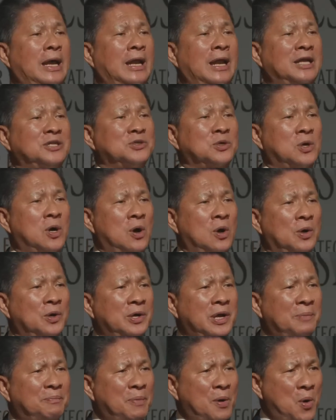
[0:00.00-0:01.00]
like to call
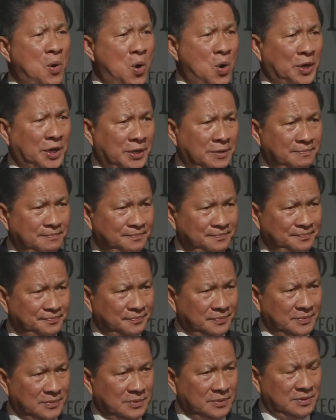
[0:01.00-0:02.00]
on a port,
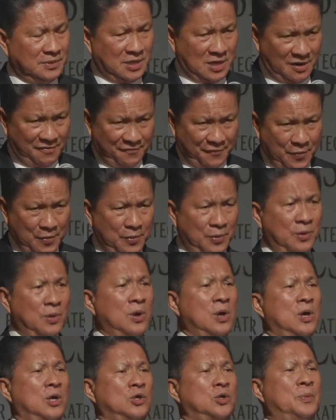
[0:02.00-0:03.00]
you know,
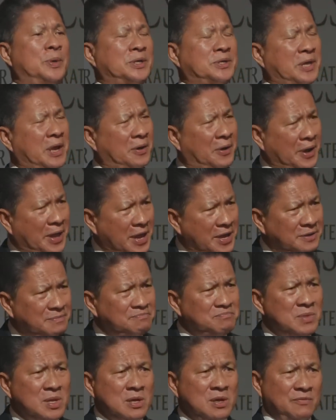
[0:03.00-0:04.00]
for
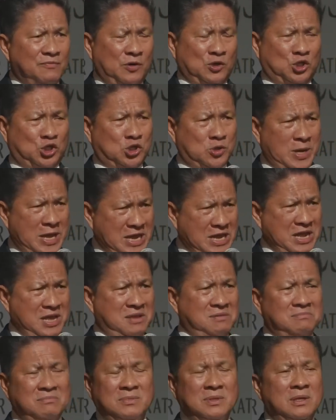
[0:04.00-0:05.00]
humanitarian, for
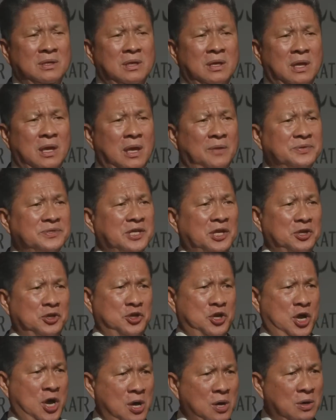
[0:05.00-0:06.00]
training. If you said
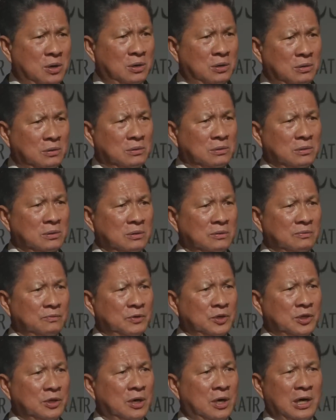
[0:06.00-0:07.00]
no,
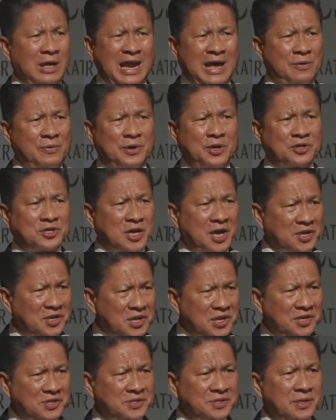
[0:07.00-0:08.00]
we allow the
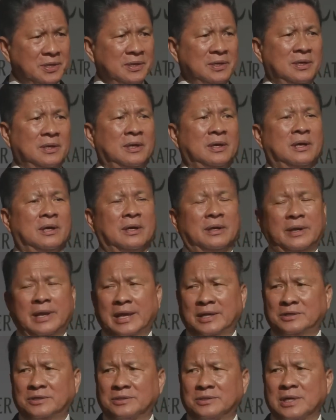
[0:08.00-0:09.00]
Chinese,
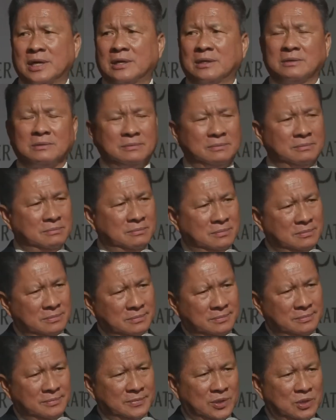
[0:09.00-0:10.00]
then you tell them,
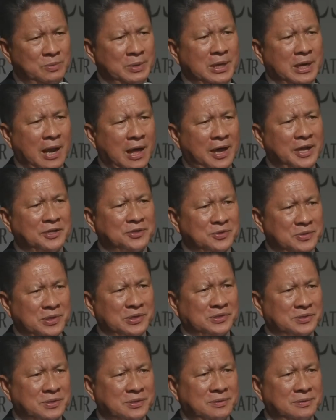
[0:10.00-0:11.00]
you've been lying to
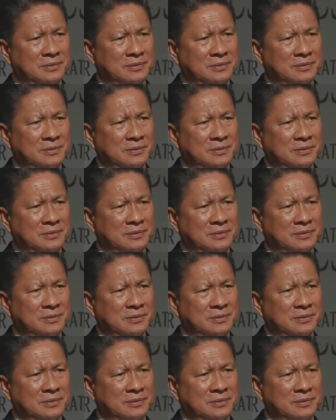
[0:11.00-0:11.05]
us.